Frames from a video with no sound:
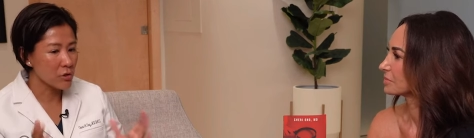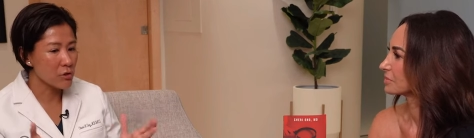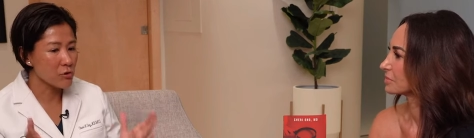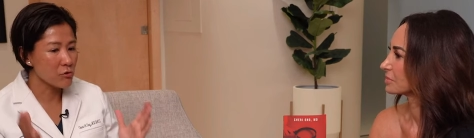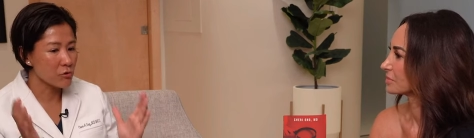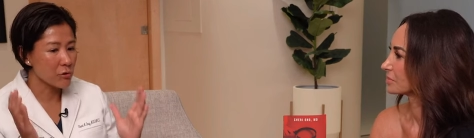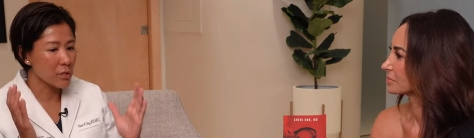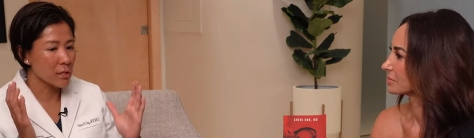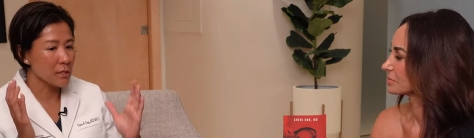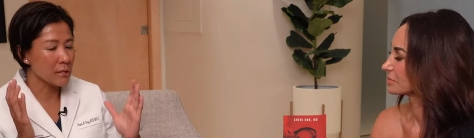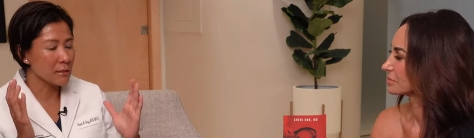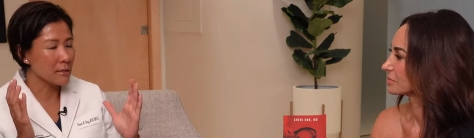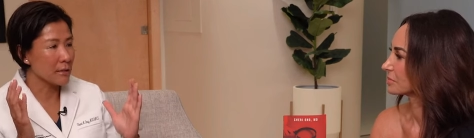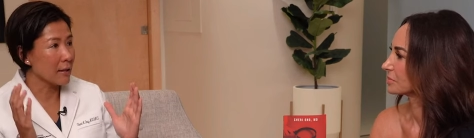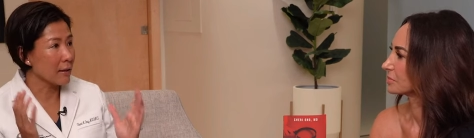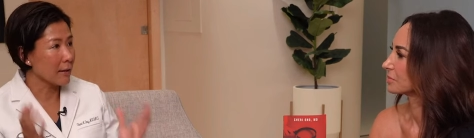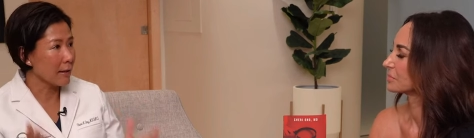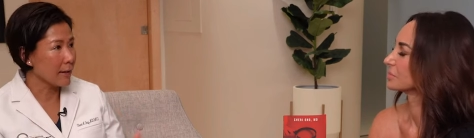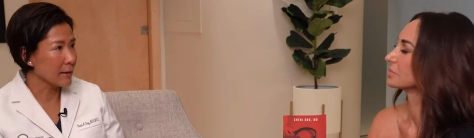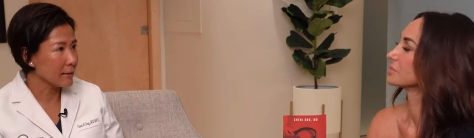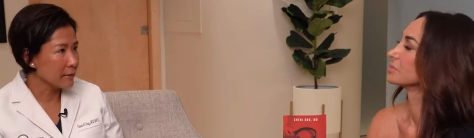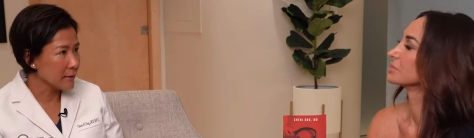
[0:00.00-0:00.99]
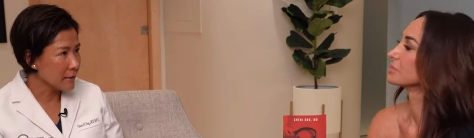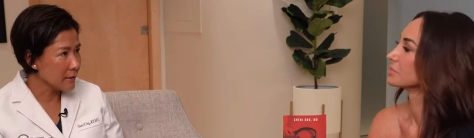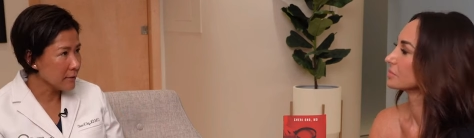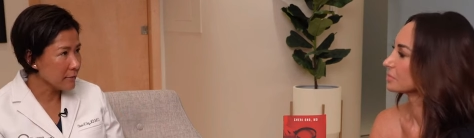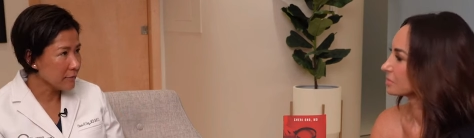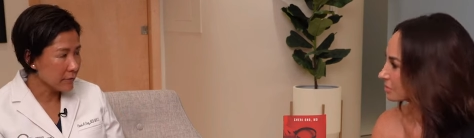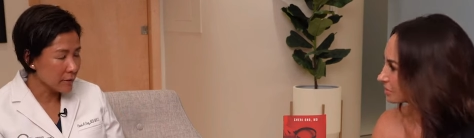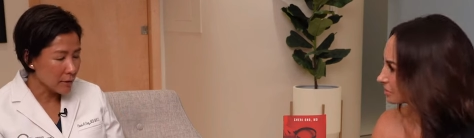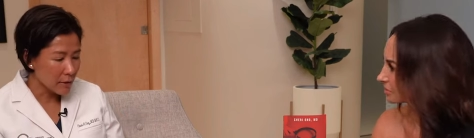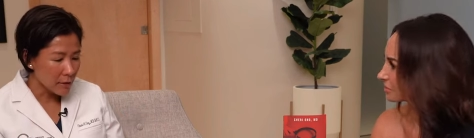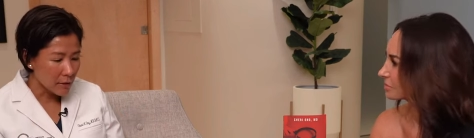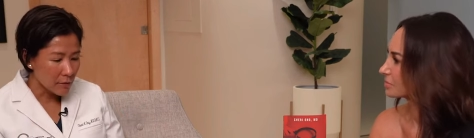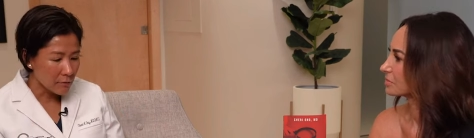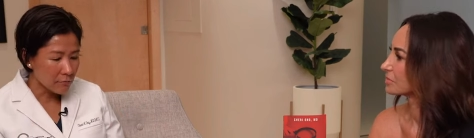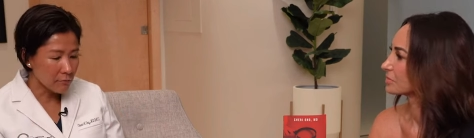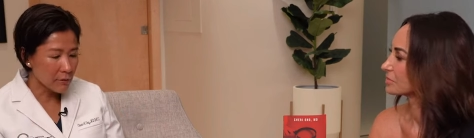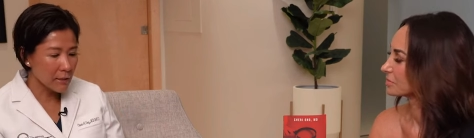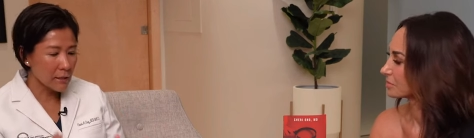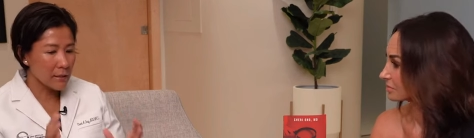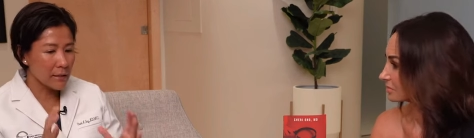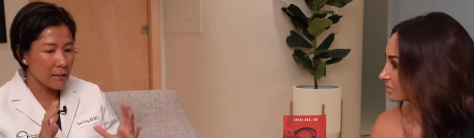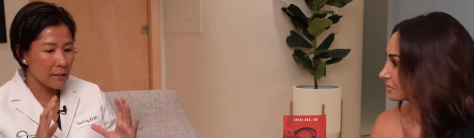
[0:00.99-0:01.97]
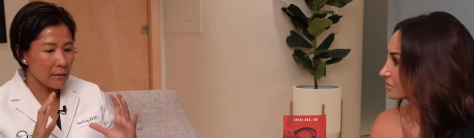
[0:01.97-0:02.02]
Speaker 1: surgery is elective
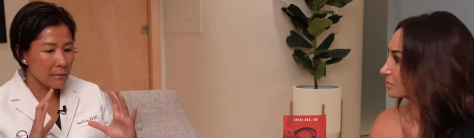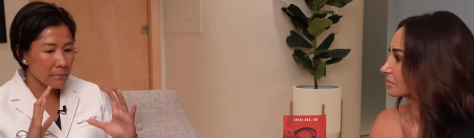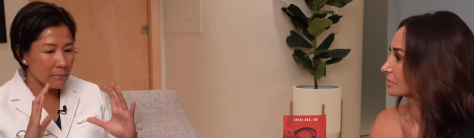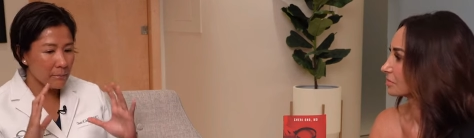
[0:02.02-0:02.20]
really